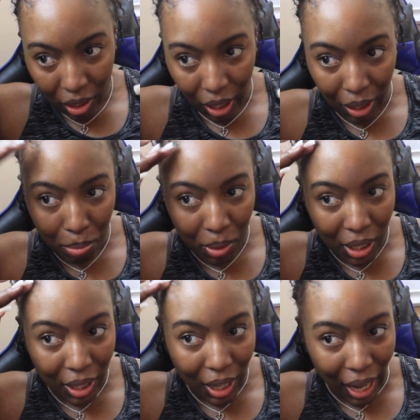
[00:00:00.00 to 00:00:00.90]
Like
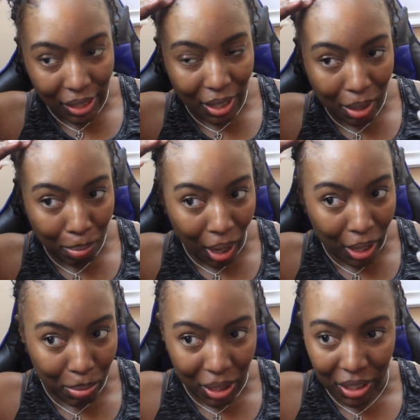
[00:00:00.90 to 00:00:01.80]
me, I take
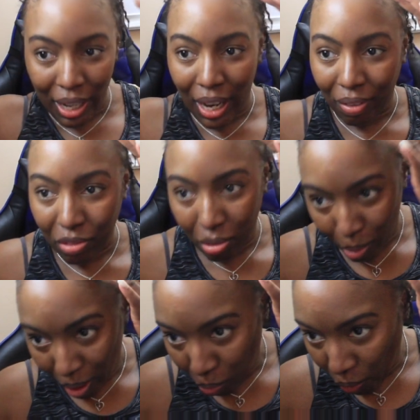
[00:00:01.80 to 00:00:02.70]
mine midday after
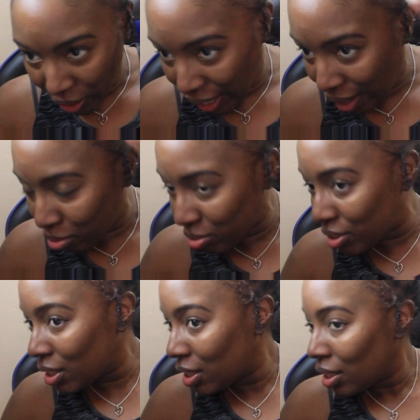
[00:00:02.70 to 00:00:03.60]
my
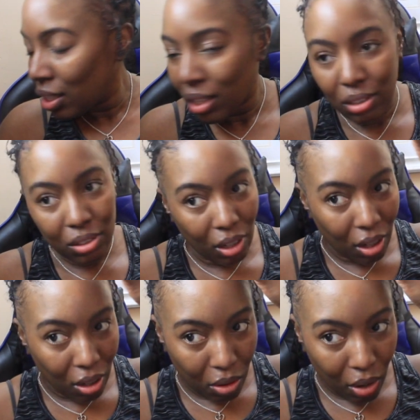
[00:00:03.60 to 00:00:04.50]
workout.
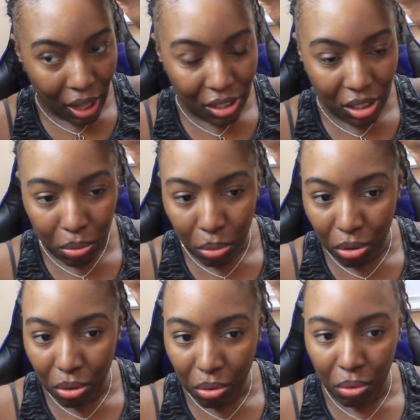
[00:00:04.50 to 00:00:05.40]
So I just will
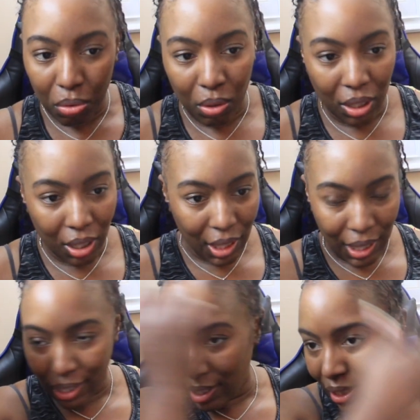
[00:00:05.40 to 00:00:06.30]
do
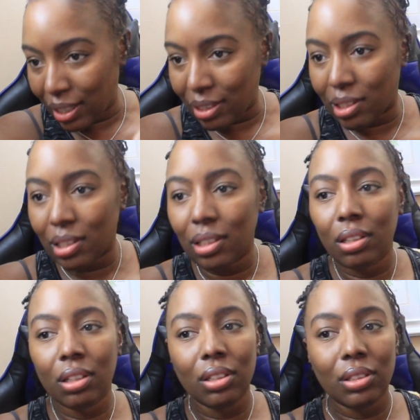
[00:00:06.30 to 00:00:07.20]
this,
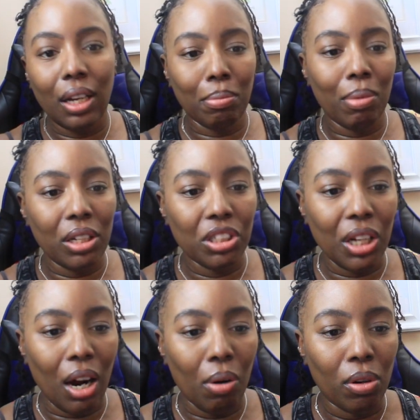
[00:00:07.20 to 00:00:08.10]
take my
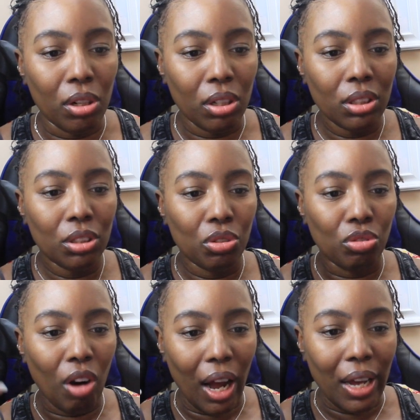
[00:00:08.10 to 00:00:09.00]
shower,
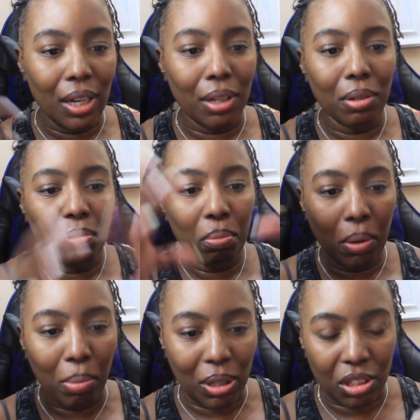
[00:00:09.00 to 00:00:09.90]
dry it,
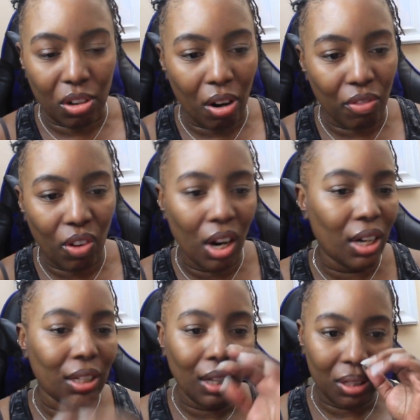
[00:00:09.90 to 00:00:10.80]
put my scarf
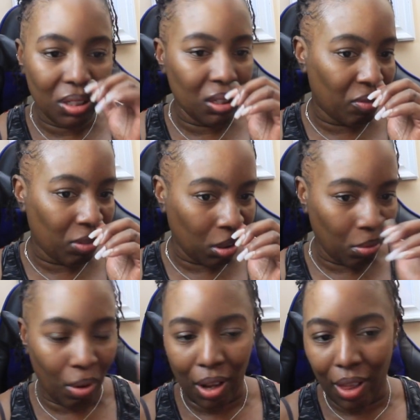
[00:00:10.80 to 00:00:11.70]
on, and let it sit for a little
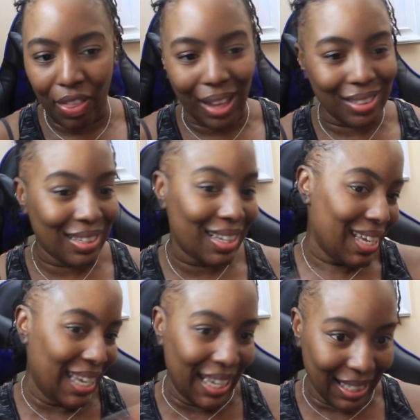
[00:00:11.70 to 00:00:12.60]
while, and that's
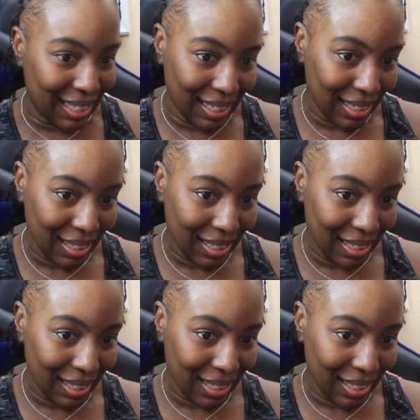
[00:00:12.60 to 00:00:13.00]
it.